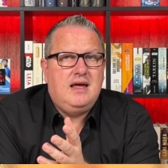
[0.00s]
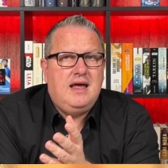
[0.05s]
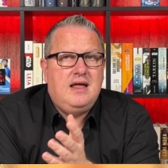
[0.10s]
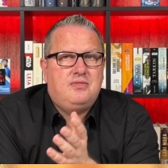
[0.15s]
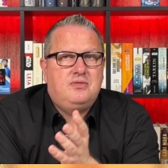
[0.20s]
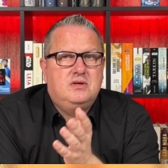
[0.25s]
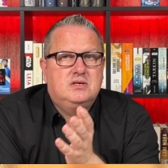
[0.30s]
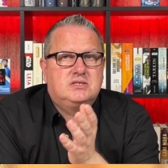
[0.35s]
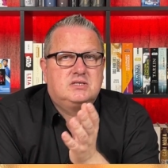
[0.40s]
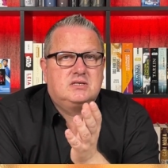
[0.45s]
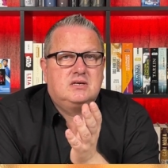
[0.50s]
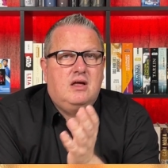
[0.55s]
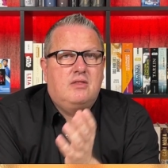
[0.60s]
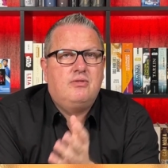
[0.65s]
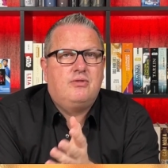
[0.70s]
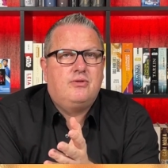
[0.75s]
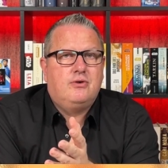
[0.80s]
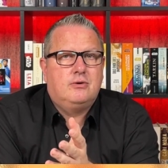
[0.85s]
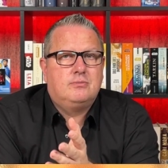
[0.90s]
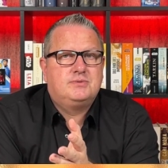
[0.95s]
at the
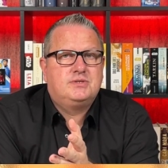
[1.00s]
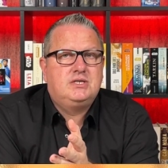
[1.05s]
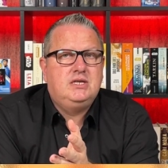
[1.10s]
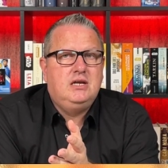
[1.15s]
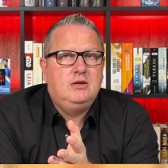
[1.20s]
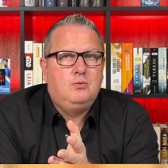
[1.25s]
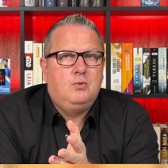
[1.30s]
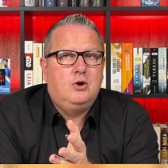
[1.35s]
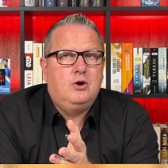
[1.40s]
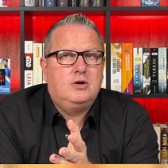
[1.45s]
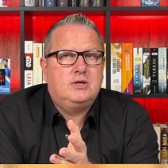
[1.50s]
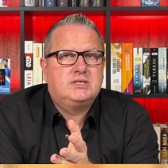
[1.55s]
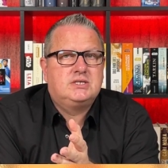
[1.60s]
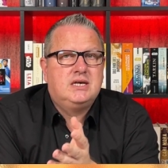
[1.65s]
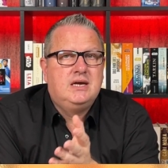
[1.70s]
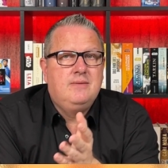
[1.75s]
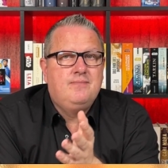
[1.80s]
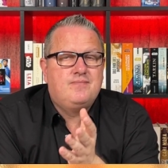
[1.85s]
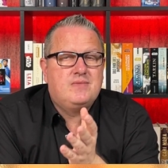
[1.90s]
Scunthorpe Steelworks